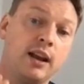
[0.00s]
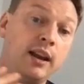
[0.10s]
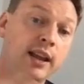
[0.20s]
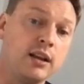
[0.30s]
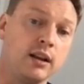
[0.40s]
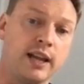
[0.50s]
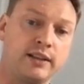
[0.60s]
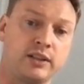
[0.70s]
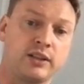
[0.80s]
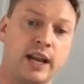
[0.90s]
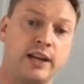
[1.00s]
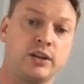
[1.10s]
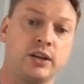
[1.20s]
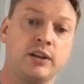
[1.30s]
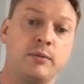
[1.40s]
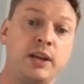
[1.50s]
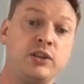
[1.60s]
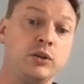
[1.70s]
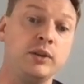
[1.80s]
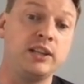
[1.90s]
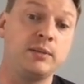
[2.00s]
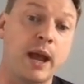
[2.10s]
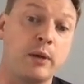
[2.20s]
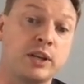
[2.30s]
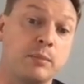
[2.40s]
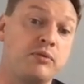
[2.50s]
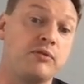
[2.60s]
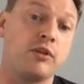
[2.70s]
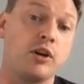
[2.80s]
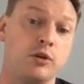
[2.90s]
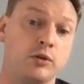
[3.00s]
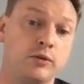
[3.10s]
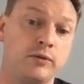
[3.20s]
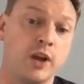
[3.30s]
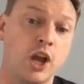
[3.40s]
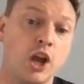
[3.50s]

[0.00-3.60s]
legal legislation. That means you need to be able to prove